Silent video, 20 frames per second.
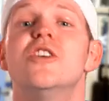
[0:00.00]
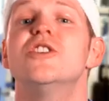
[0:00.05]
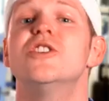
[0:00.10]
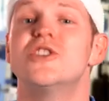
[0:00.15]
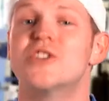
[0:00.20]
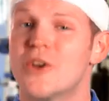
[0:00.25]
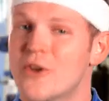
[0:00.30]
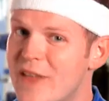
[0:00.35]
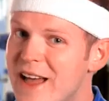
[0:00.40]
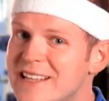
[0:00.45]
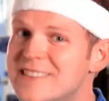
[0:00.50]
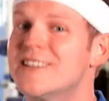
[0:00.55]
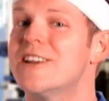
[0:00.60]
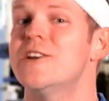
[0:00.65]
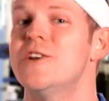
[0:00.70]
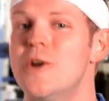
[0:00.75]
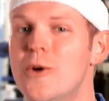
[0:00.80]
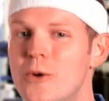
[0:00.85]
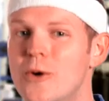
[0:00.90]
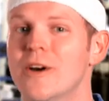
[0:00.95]
So that's a
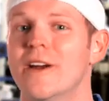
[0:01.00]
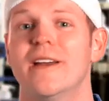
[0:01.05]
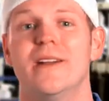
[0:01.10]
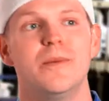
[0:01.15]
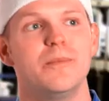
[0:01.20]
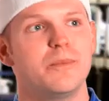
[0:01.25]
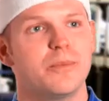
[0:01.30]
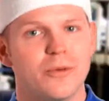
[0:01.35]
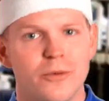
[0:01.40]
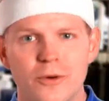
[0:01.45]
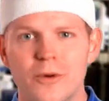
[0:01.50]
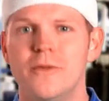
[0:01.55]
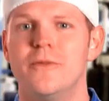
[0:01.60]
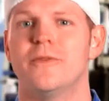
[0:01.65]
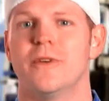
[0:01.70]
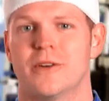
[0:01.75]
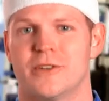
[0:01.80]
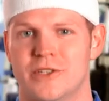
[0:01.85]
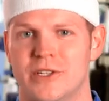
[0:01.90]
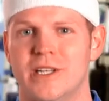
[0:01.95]
newer and improved
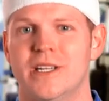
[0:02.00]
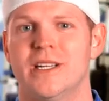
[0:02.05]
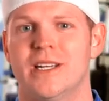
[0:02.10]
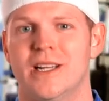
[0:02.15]
version.